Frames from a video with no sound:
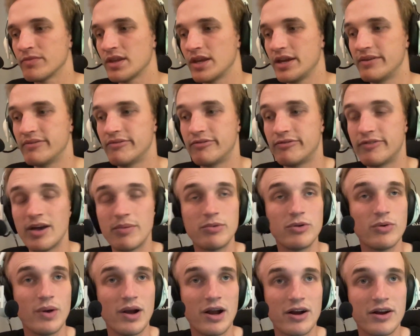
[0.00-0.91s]
In
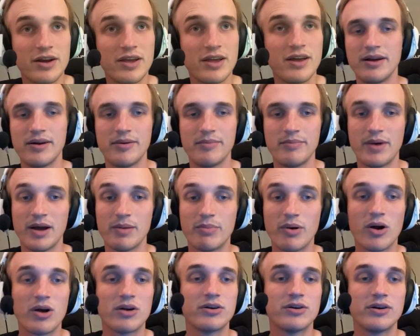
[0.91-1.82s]
February, my
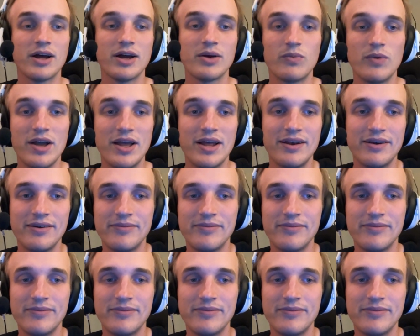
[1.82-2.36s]
partner and I win